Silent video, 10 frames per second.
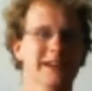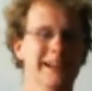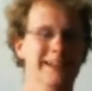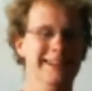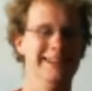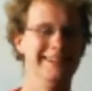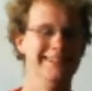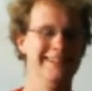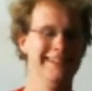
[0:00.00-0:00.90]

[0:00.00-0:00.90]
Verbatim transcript: I don't know.